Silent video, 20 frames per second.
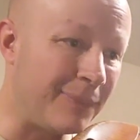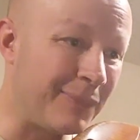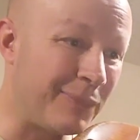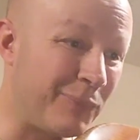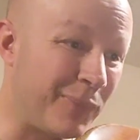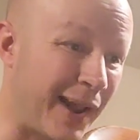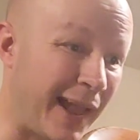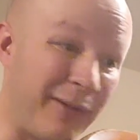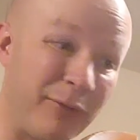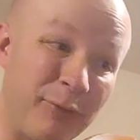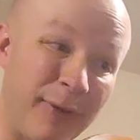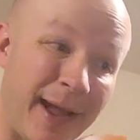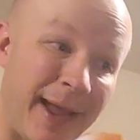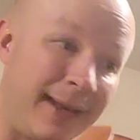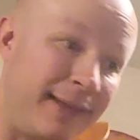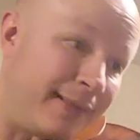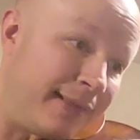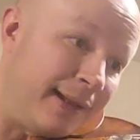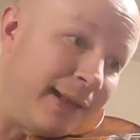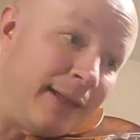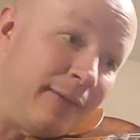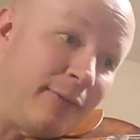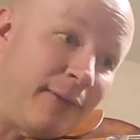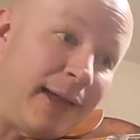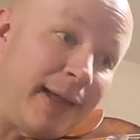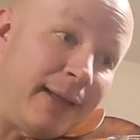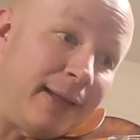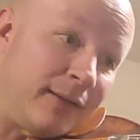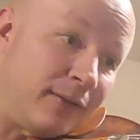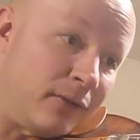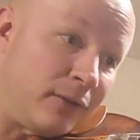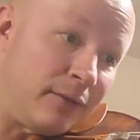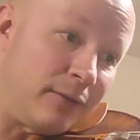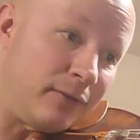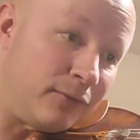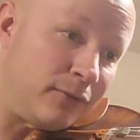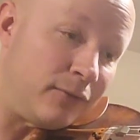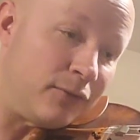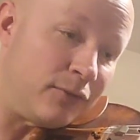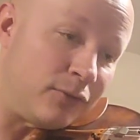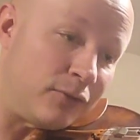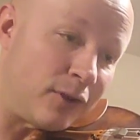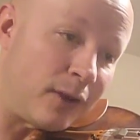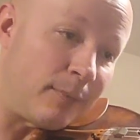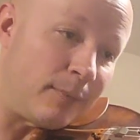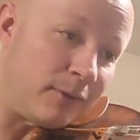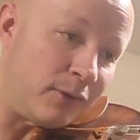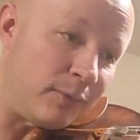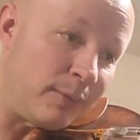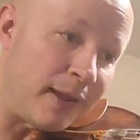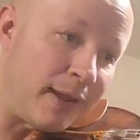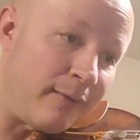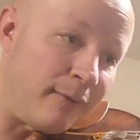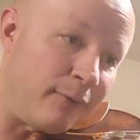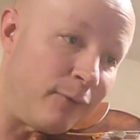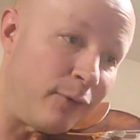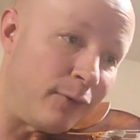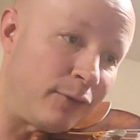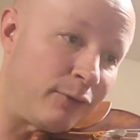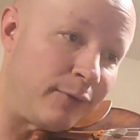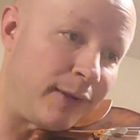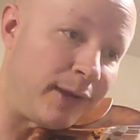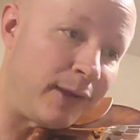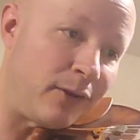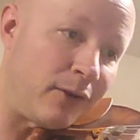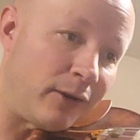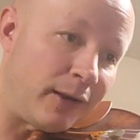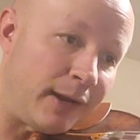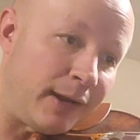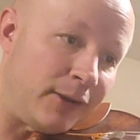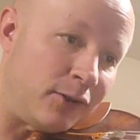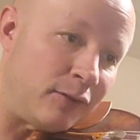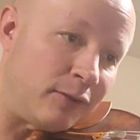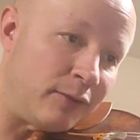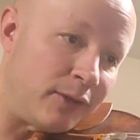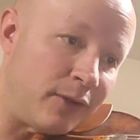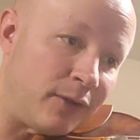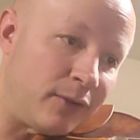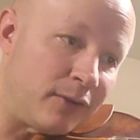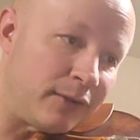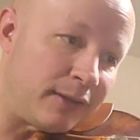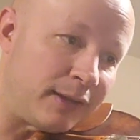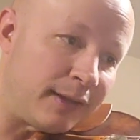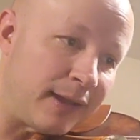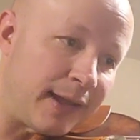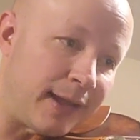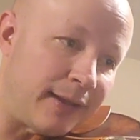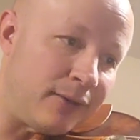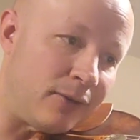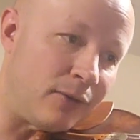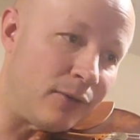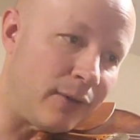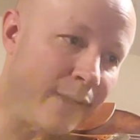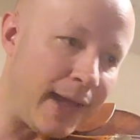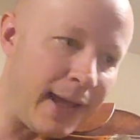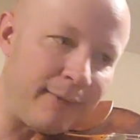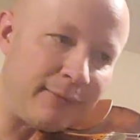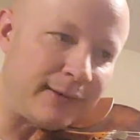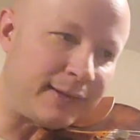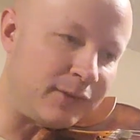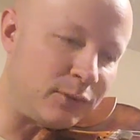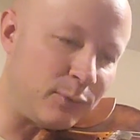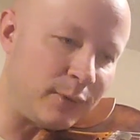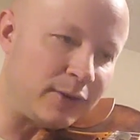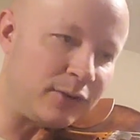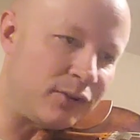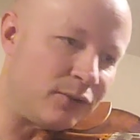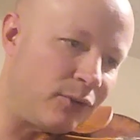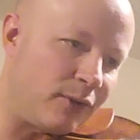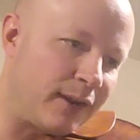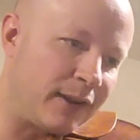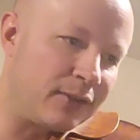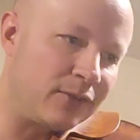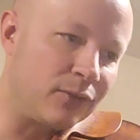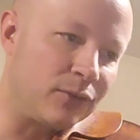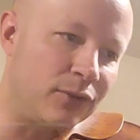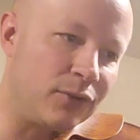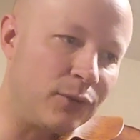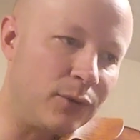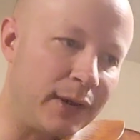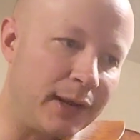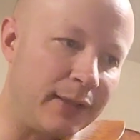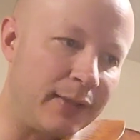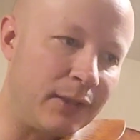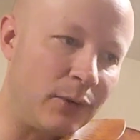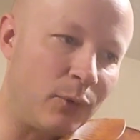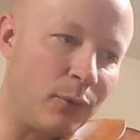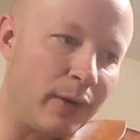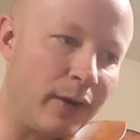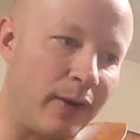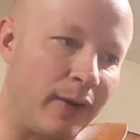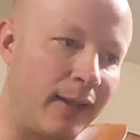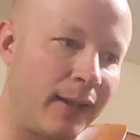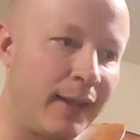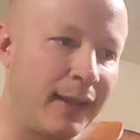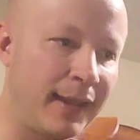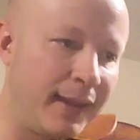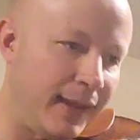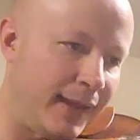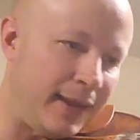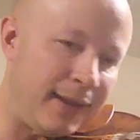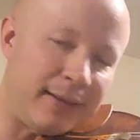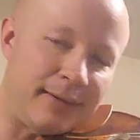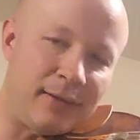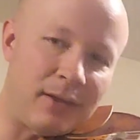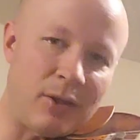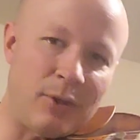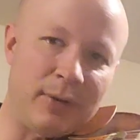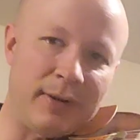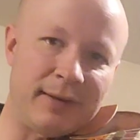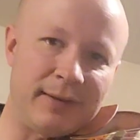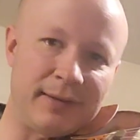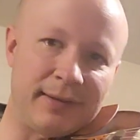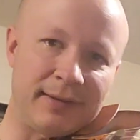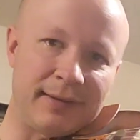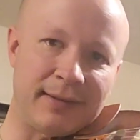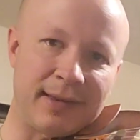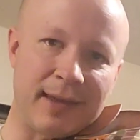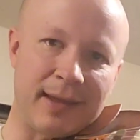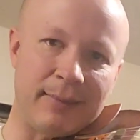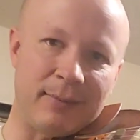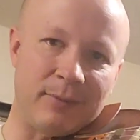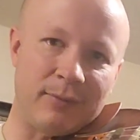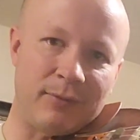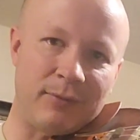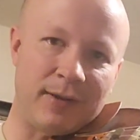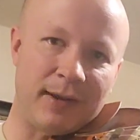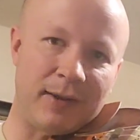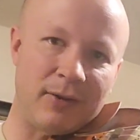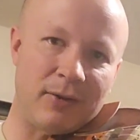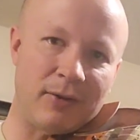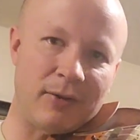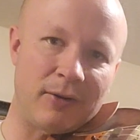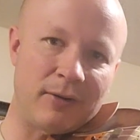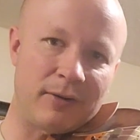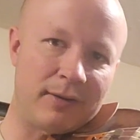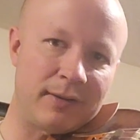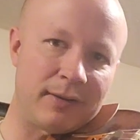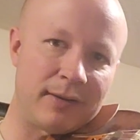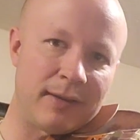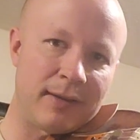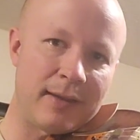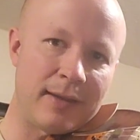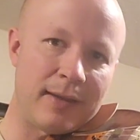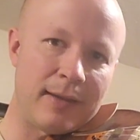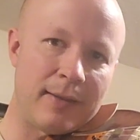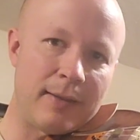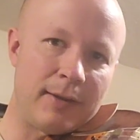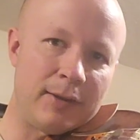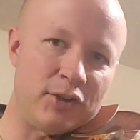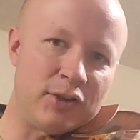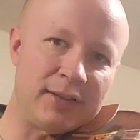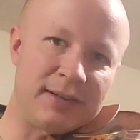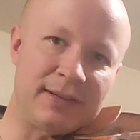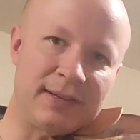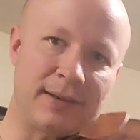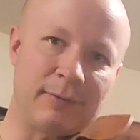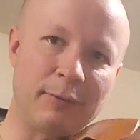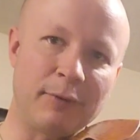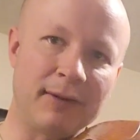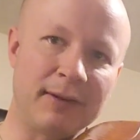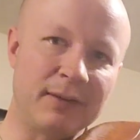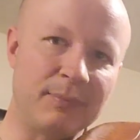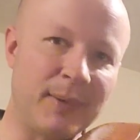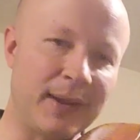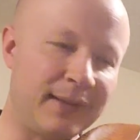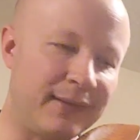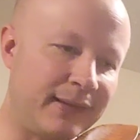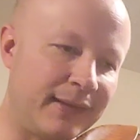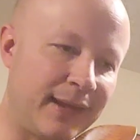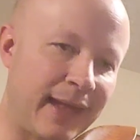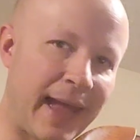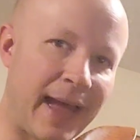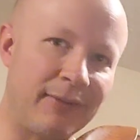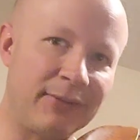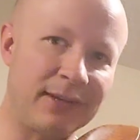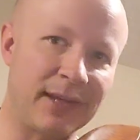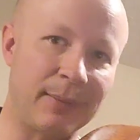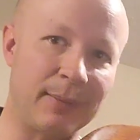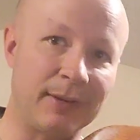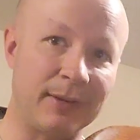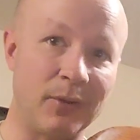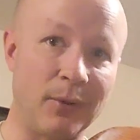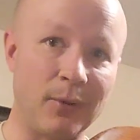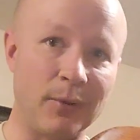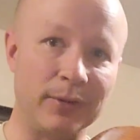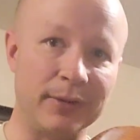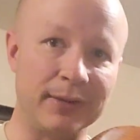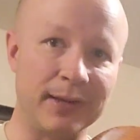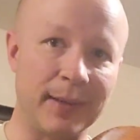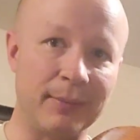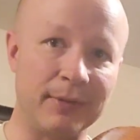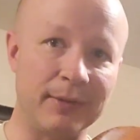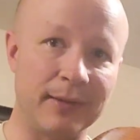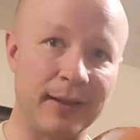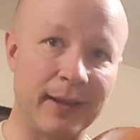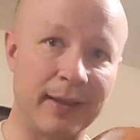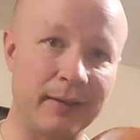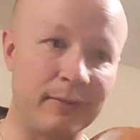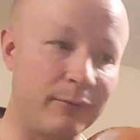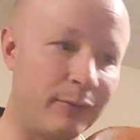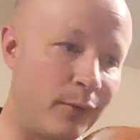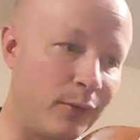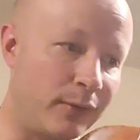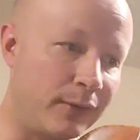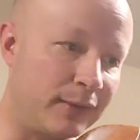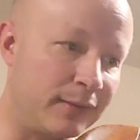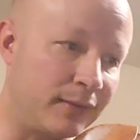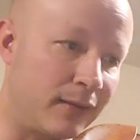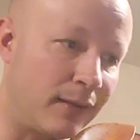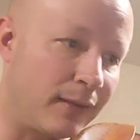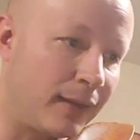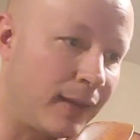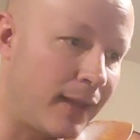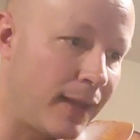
But I find that if I jump to my first finger in each of those, then I don't have to switch strings or do anything weird. It's always the same fingers, just different spacing, half steps and whole steps that I can focus on.